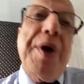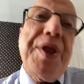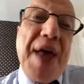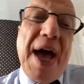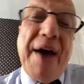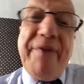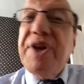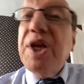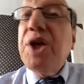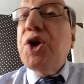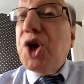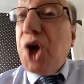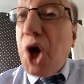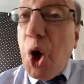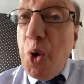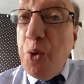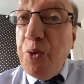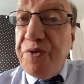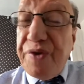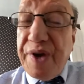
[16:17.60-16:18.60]
having
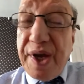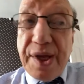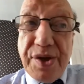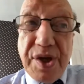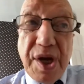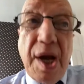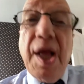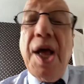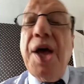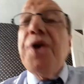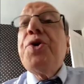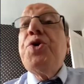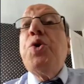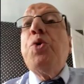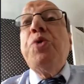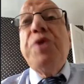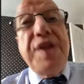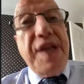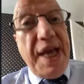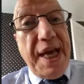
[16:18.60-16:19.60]
COVID,
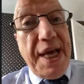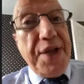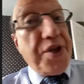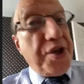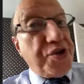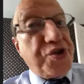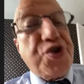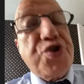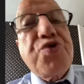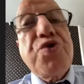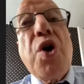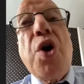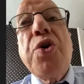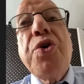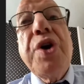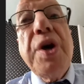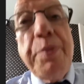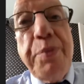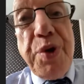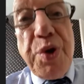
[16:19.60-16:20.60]
you need a strong
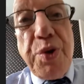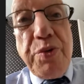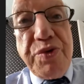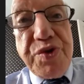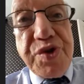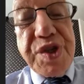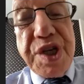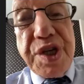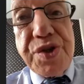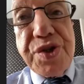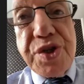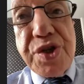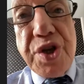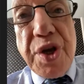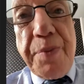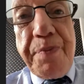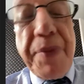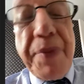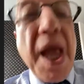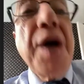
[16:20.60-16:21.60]
immune
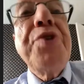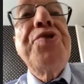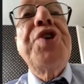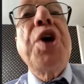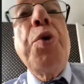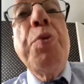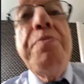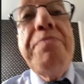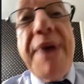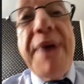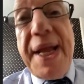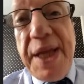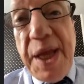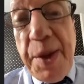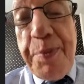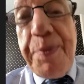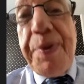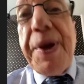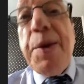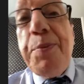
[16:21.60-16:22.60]
system. So many
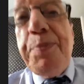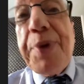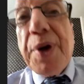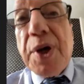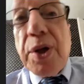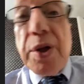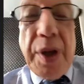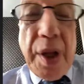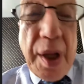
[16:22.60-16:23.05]
people